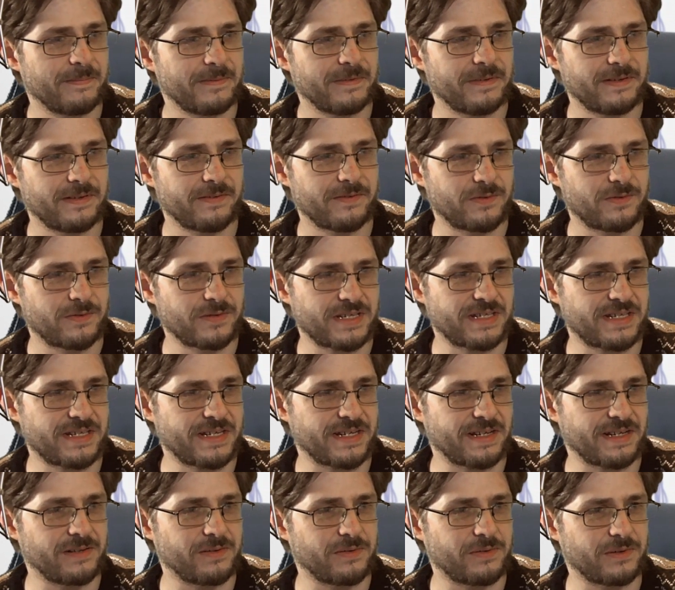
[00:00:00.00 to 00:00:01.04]
Of course, it's
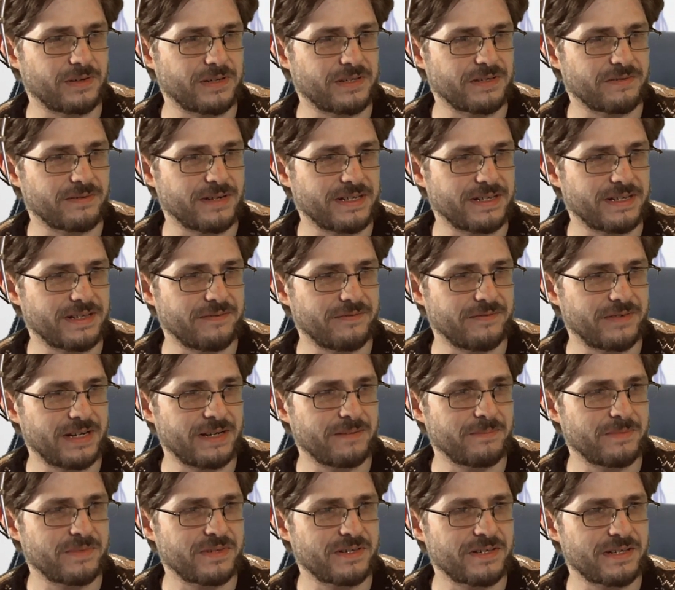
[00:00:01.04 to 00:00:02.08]
taking longer to render the
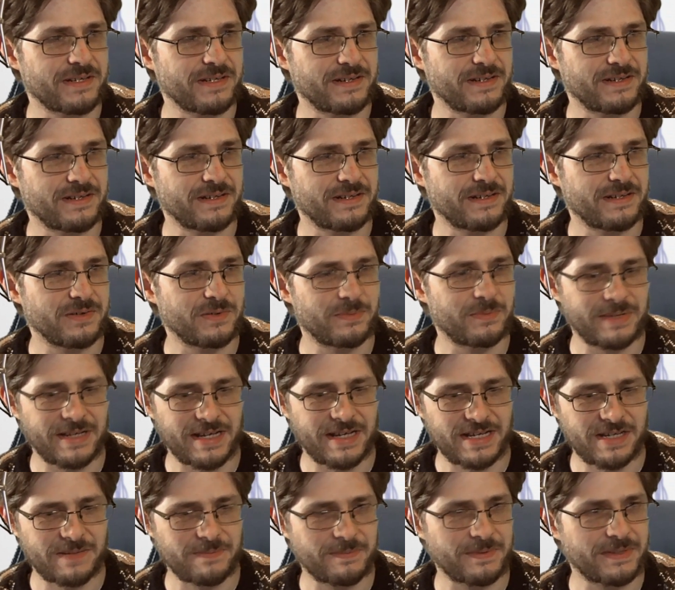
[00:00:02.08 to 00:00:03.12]
frames in
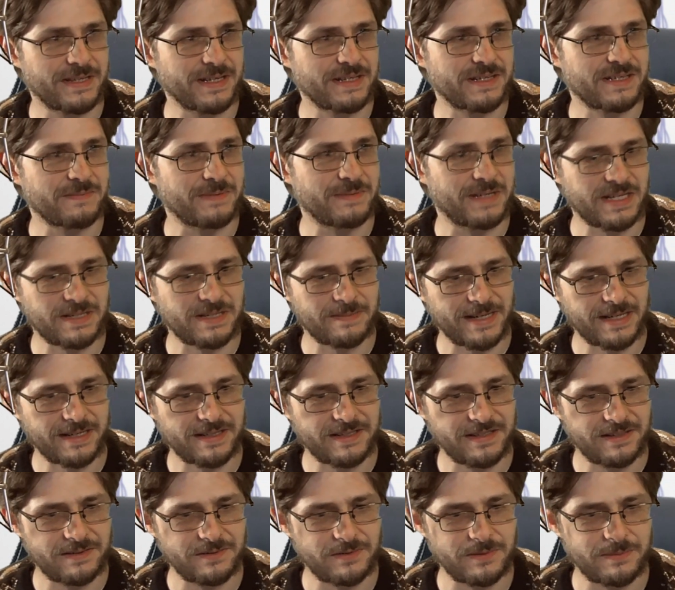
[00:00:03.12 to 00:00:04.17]
OBS, but that's to be
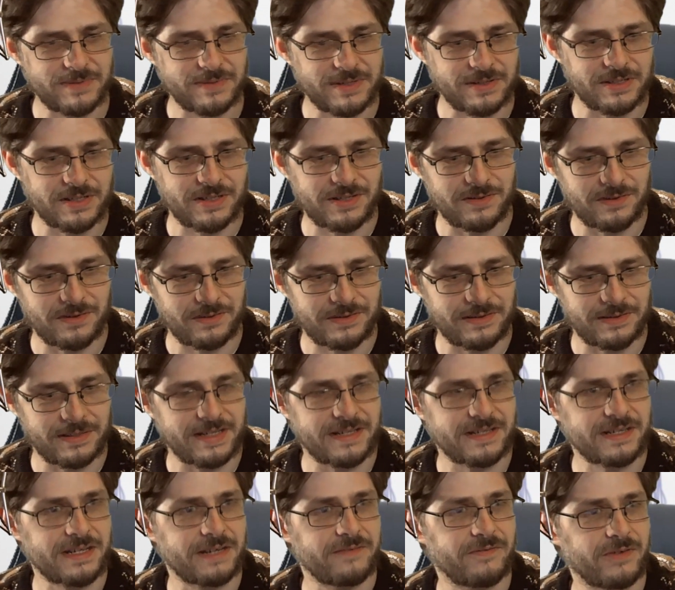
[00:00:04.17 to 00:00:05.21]
expected. Oops, I just knocked the
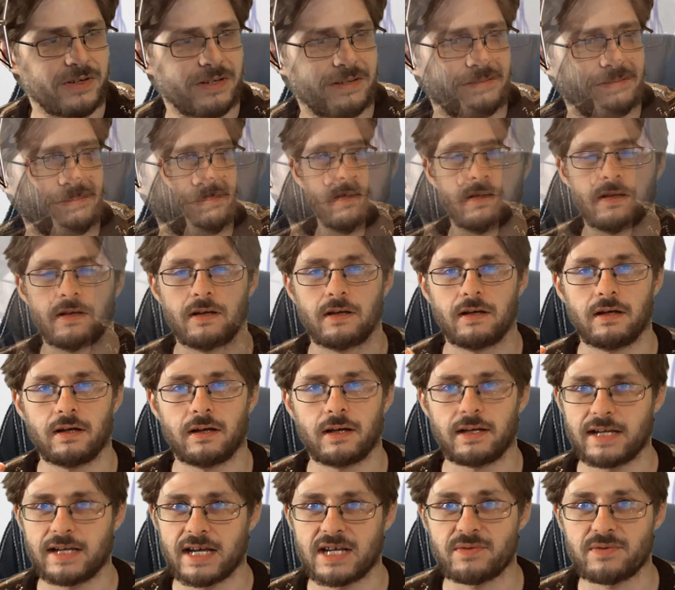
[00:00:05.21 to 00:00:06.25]
lens cover.
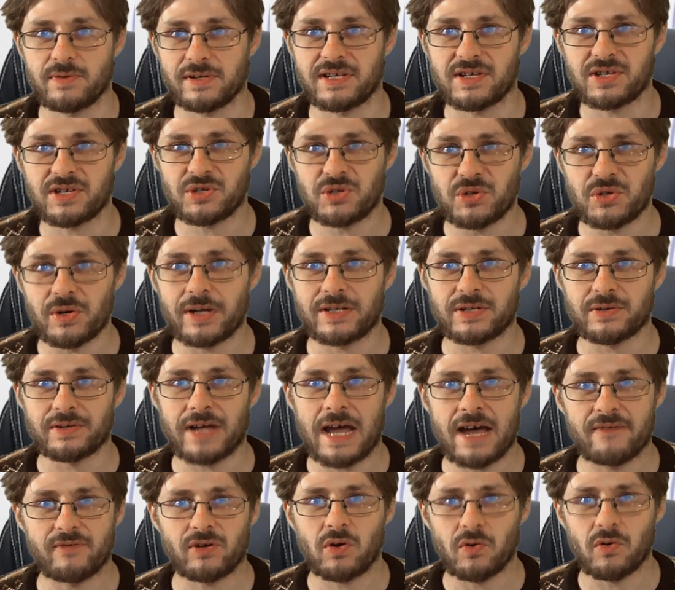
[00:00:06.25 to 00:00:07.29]
And yes, whilst it's true I don't
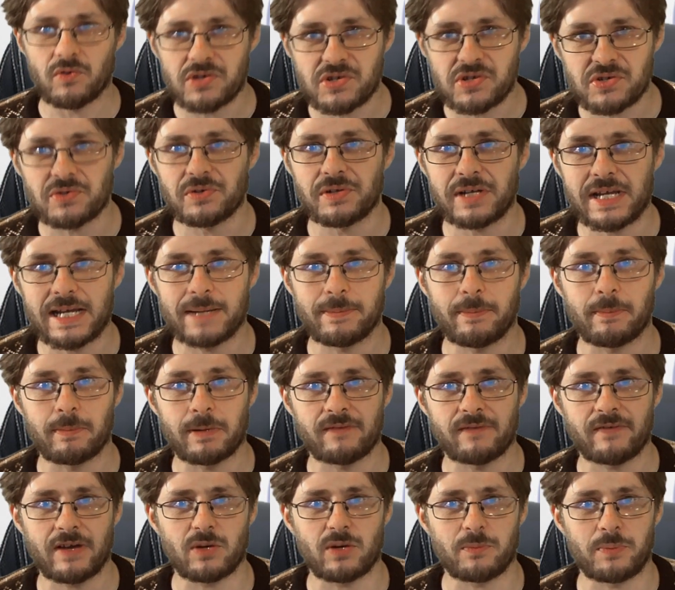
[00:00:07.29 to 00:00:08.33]
have a console capable
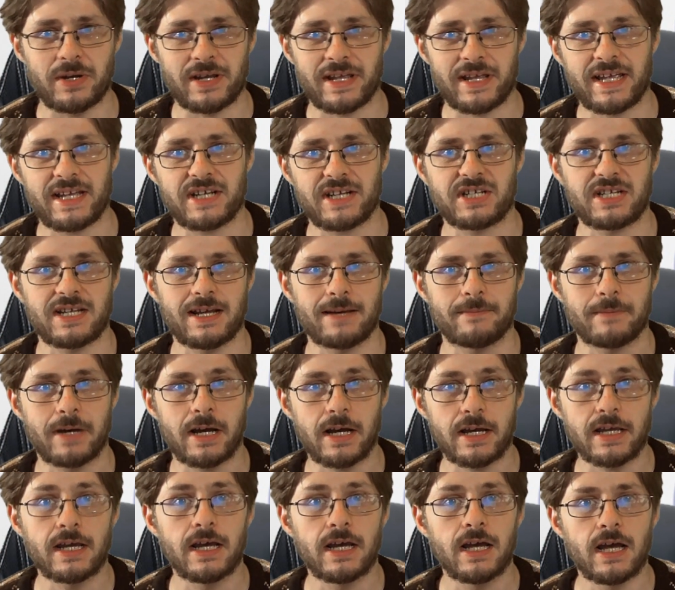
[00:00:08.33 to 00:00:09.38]
of outputting
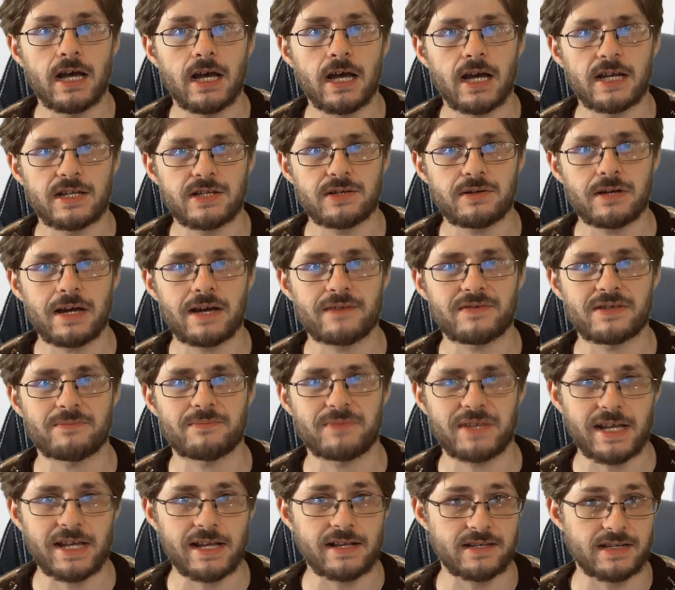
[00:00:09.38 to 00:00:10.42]
HDMI, I do have
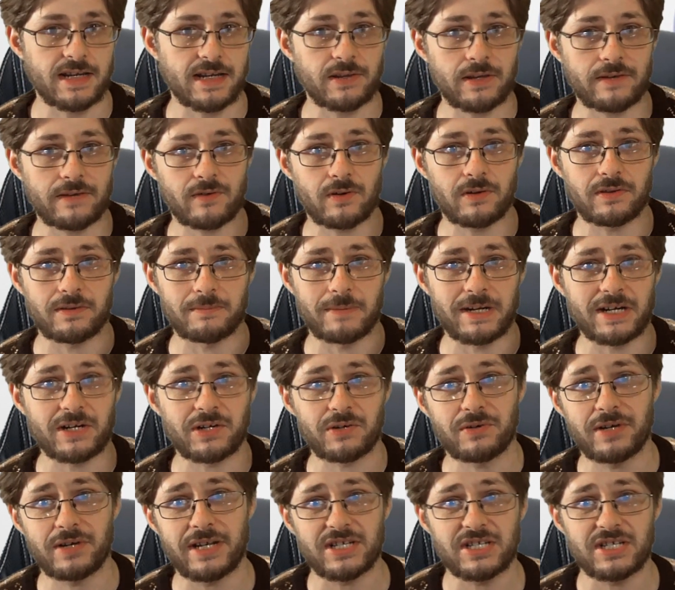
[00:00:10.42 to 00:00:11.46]
something else. Now that I've got the
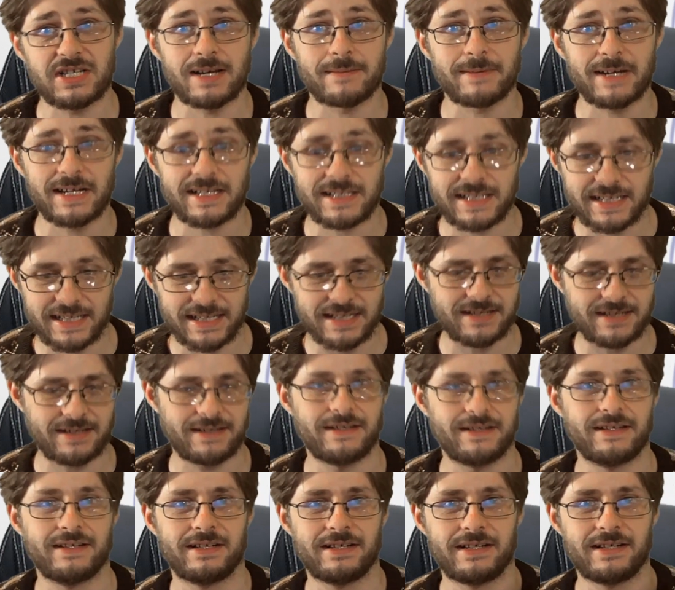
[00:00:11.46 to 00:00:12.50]
micro HDMI lead,
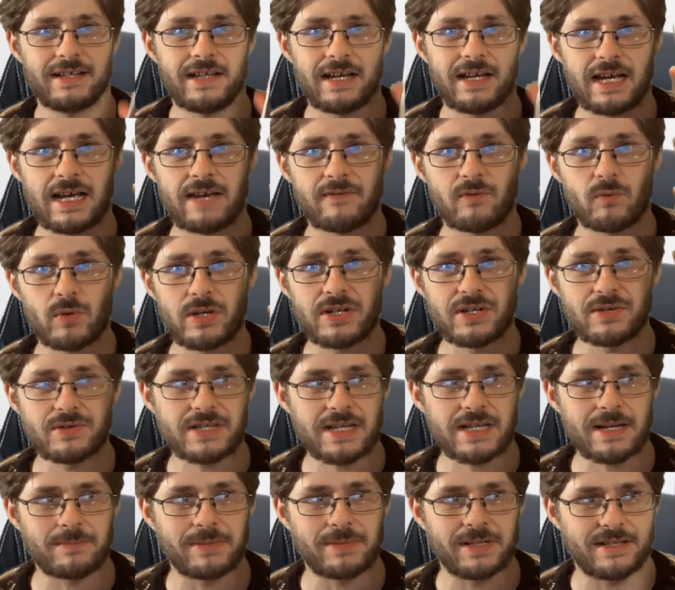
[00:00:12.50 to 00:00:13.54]
I have a Windows
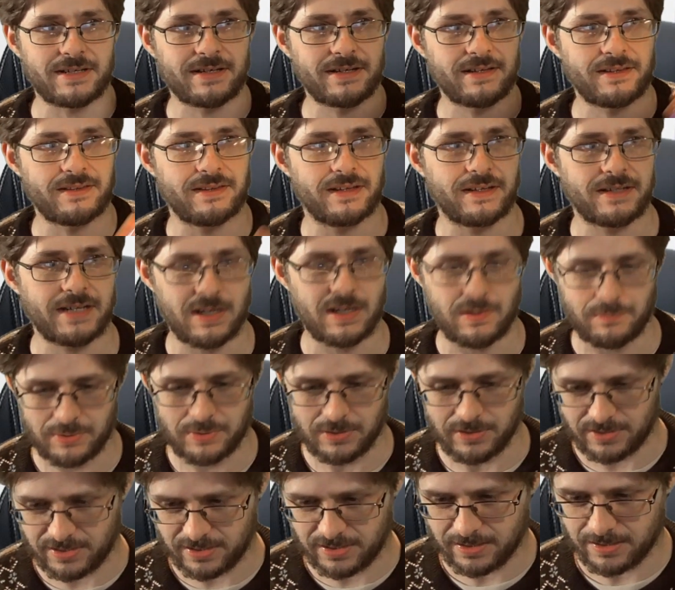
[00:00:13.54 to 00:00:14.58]
tablet that
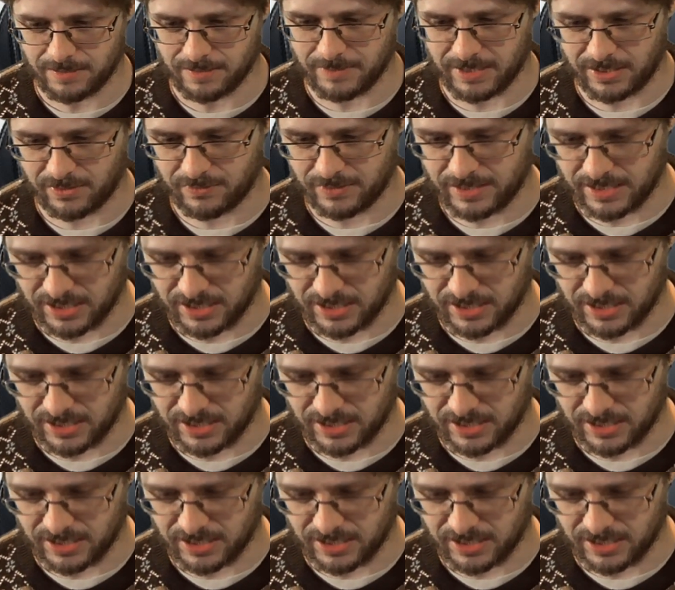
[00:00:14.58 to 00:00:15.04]
outputs a micro